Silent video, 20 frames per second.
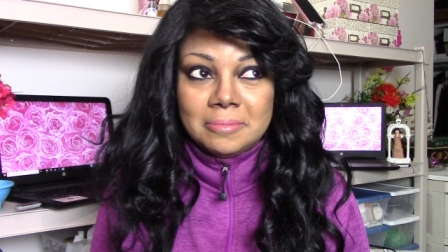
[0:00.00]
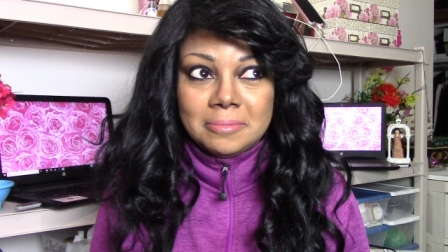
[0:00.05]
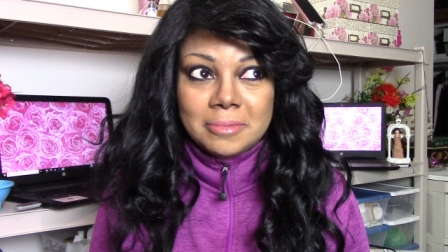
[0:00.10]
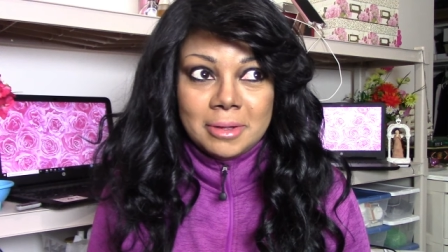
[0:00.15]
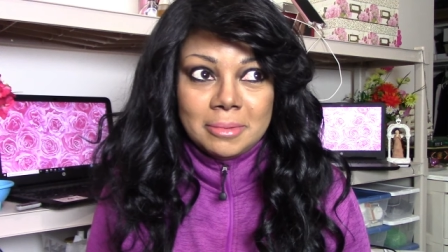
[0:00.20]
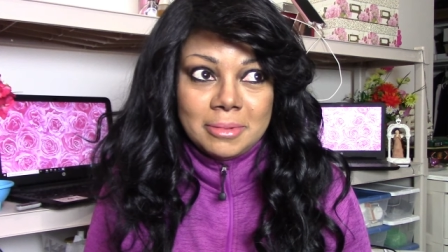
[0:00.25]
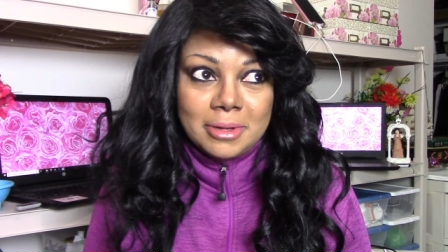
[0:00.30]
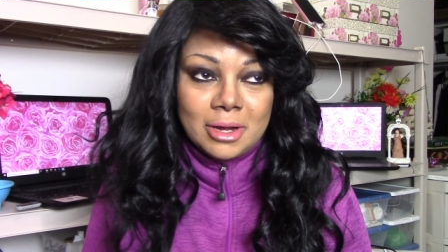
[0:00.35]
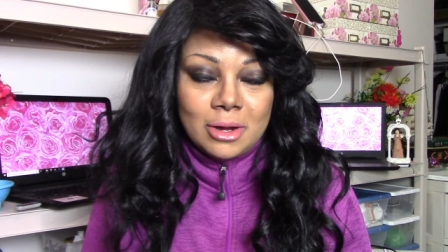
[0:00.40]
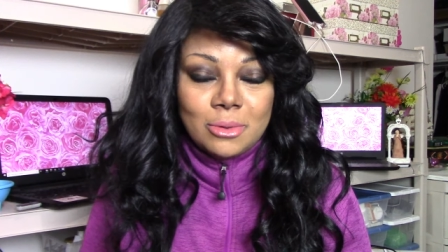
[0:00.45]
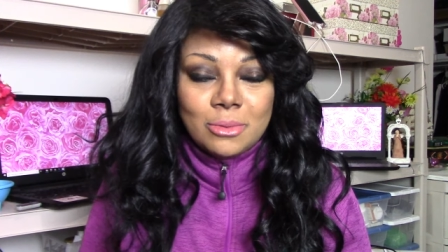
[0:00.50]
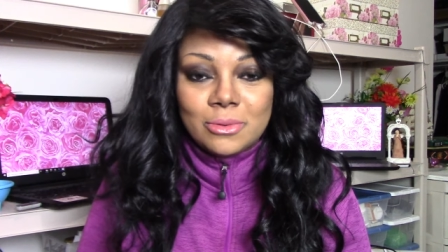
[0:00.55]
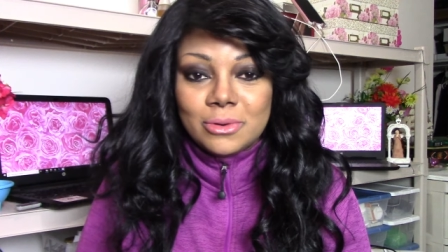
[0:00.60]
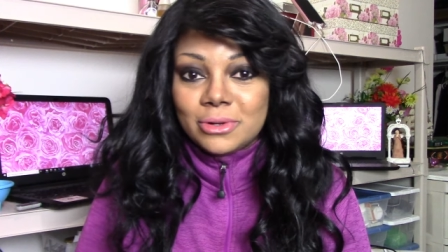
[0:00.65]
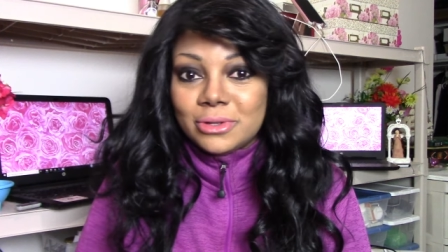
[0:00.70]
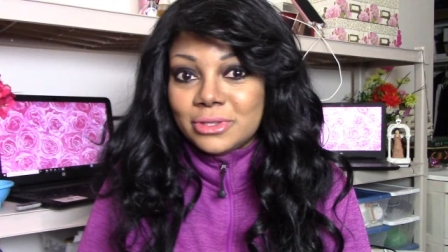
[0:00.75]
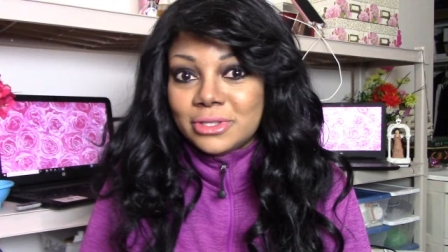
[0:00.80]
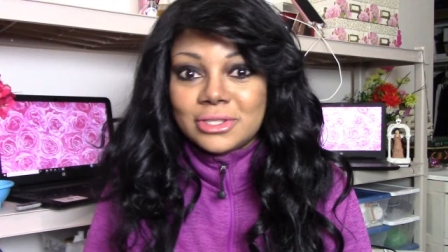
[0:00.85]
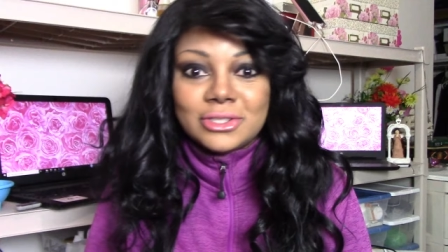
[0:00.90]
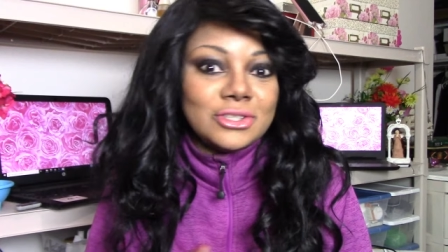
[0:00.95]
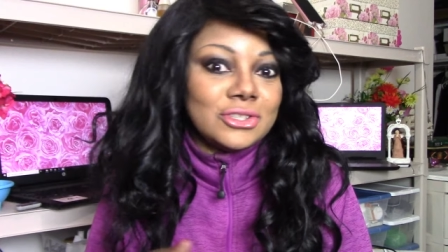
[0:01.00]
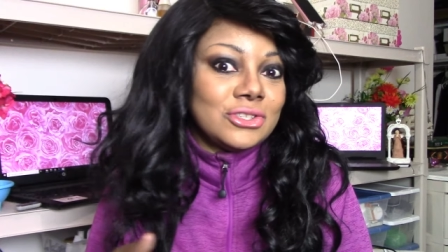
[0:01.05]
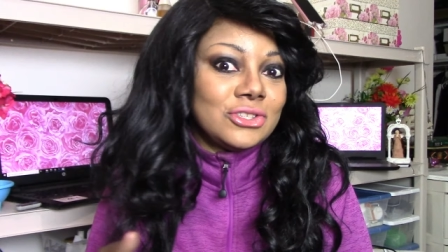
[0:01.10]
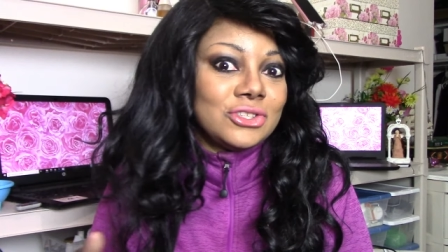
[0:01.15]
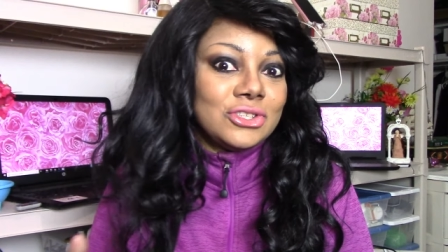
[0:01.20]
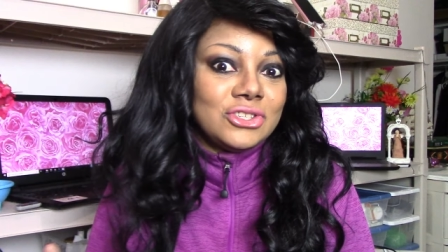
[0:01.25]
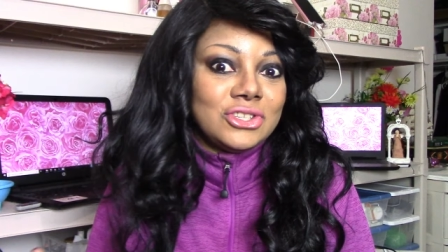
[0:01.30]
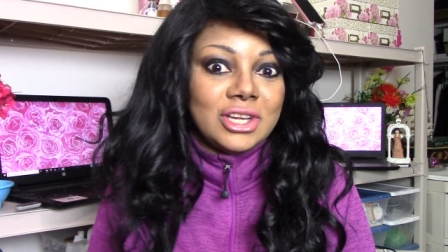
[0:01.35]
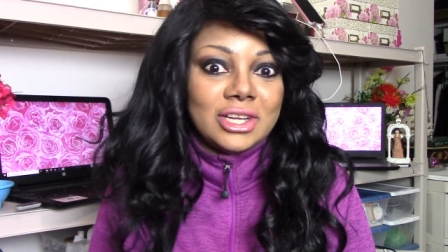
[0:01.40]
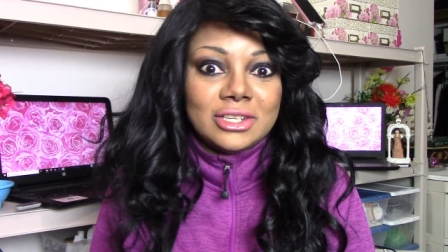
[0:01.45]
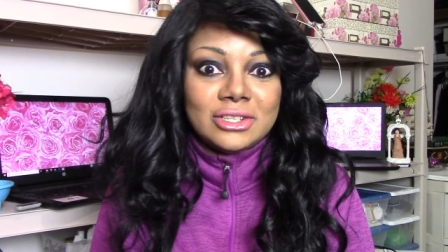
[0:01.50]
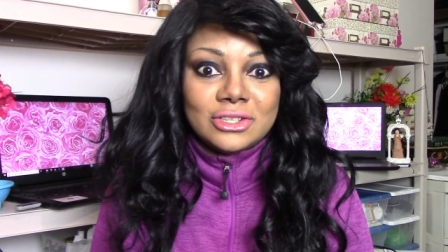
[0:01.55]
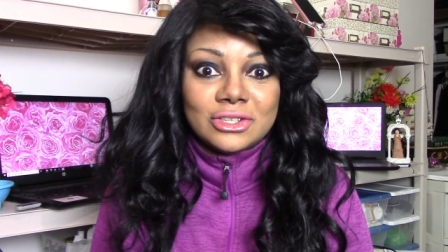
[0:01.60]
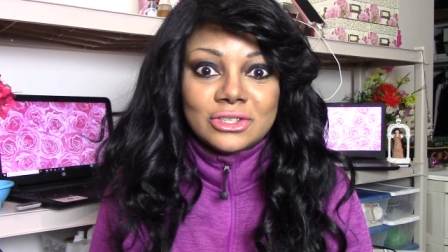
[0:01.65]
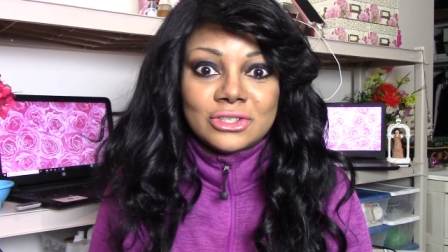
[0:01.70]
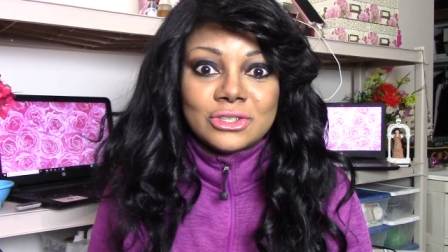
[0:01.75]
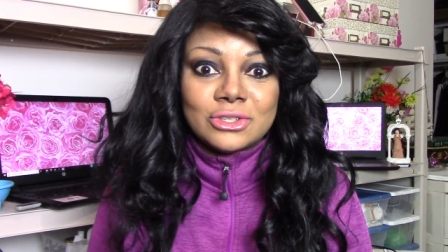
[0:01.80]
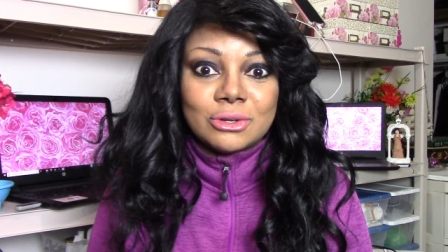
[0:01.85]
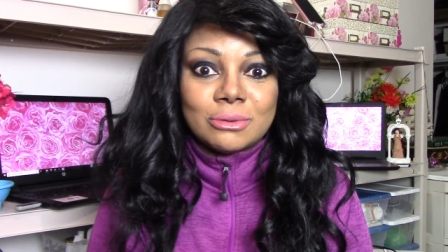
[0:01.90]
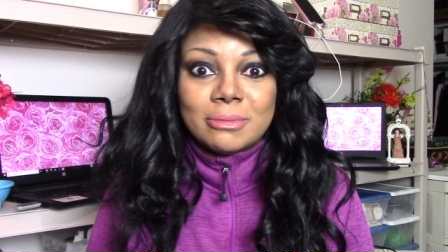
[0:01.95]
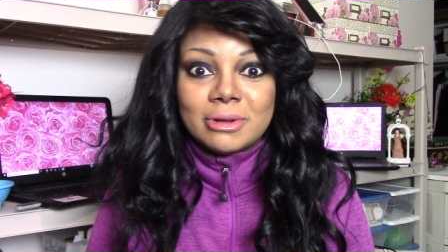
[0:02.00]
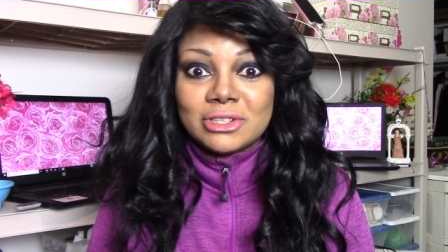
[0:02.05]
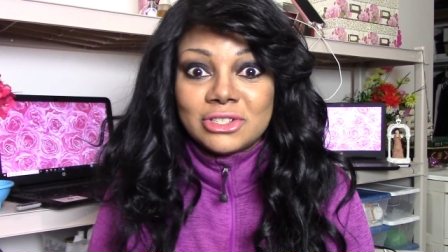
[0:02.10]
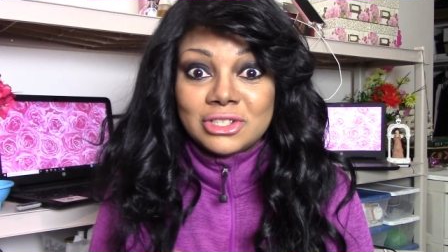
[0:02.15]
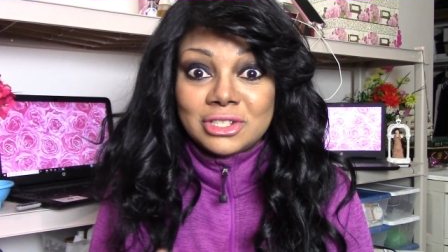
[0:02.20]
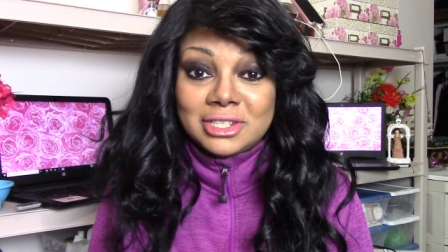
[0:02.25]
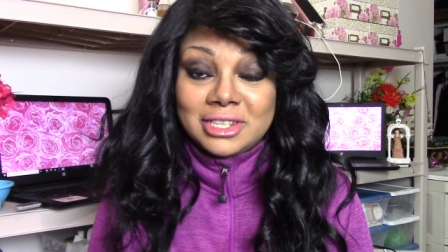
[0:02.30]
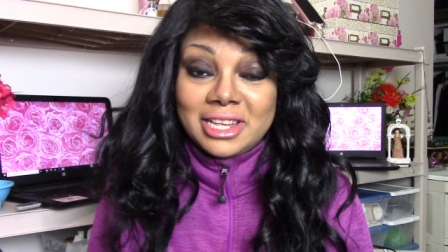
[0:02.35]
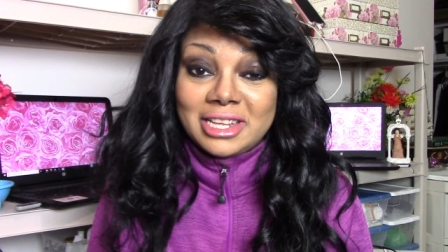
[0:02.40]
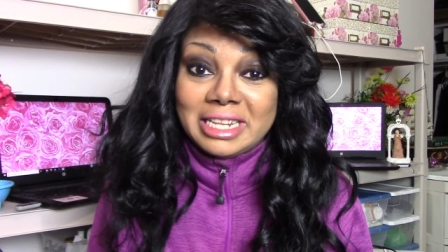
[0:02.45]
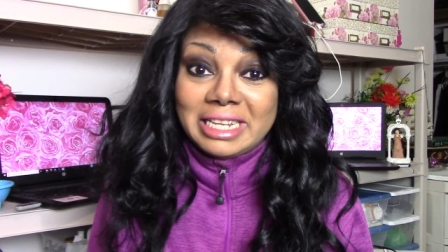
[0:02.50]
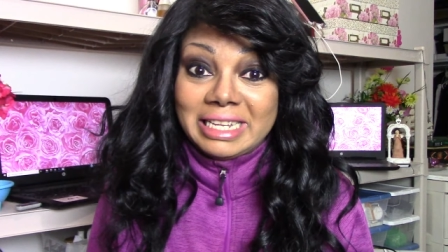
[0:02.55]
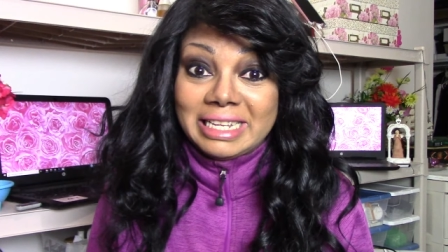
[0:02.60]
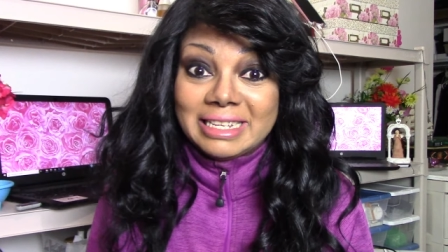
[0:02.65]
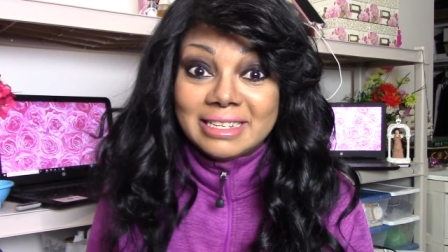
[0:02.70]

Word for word: maybe our world is just changing so much it's getting